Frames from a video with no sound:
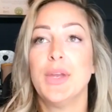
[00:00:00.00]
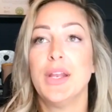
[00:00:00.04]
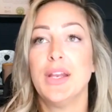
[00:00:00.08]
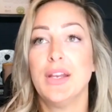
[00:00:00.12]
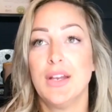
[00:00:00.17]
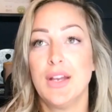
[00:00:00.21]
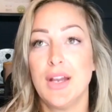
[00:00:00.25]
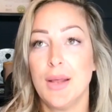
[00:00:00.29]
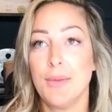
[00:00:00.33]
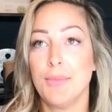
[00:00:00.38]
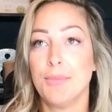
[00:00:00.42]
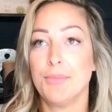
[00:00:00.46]
We
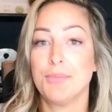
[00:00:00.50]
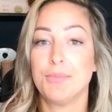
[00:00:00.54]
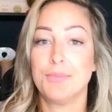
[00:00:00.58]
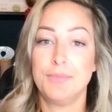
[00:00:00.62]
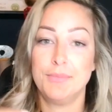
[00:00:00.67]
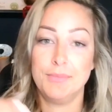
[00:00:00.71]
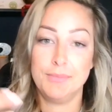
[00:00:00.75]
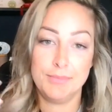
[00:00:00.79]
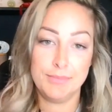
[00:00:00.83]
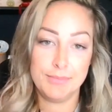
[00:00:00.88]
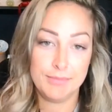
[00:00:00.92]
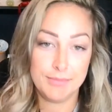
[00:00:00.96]
ended up
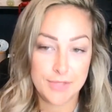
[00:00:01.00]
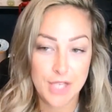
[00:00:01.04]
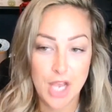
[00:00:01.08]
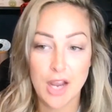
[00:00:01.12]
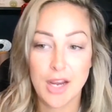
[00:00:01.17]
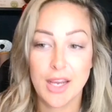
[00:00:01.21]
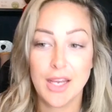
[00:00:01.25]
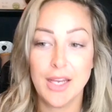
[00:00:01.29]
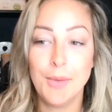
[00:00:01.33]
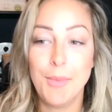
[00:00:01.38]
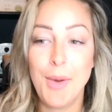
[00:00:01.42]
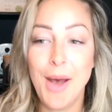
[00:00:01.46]

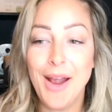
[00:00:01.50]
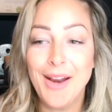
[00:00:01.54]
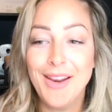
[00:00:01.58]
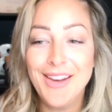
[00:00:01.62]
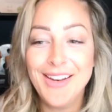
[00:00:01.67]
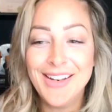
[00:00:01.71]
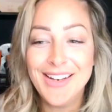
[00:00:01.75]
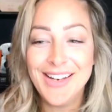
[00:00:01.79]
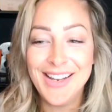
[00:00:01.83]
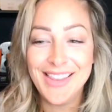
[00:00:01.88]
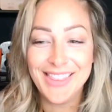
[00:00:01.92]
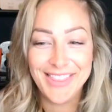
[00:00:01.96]
talking about
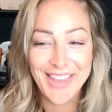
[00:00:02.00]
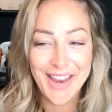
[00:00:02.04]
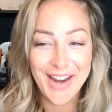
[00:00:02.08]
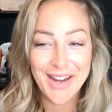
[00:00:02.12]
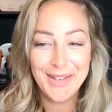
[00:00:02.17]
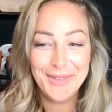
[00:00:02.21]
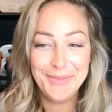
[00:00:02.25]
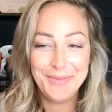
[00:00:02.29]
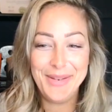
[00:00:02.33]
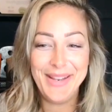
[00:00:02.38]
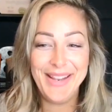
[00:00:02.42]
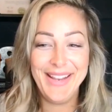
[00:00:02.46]

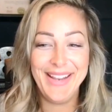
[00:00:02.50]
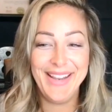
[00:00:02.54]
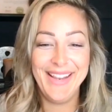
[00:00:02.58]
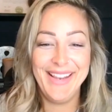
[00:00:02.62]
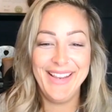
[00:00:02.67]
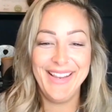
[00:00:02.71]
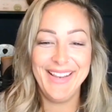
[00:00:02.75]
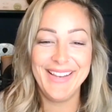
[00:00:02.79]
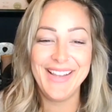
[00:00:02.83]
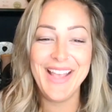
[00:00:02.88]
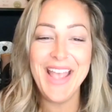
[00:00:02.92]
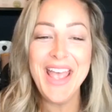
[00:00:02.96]

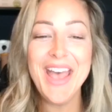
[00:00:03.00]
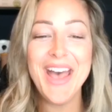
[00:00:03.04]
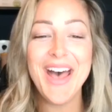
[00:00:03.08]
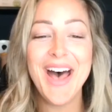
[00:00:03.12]
therapy.